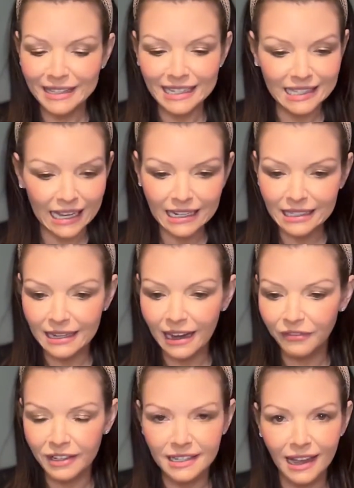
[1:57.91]
excited to dive
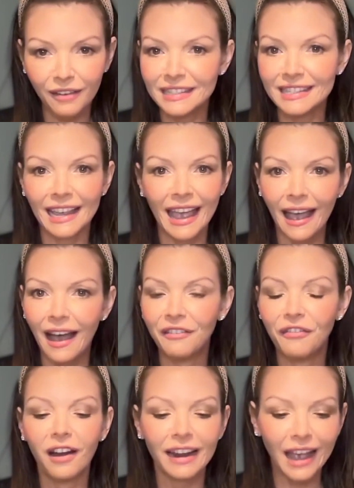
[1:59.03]
into, obviously, AI,
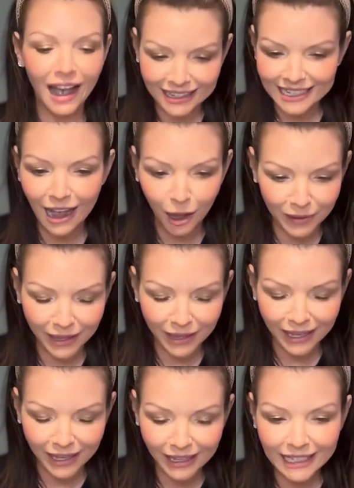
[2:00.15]
very hot topic.
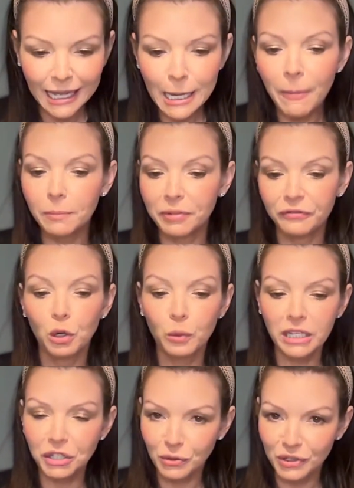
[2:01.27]
But before we
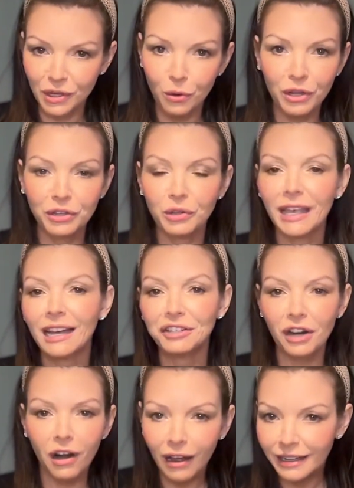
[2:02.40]
do so, can you catch
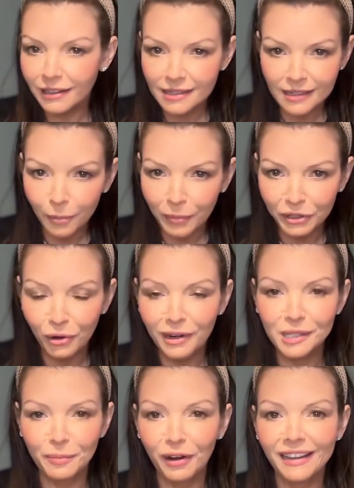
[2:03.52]
our audience up on your
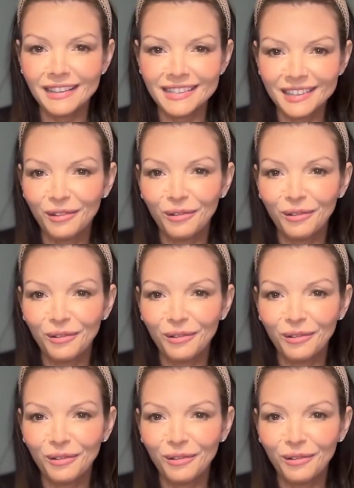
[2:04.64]
experience in the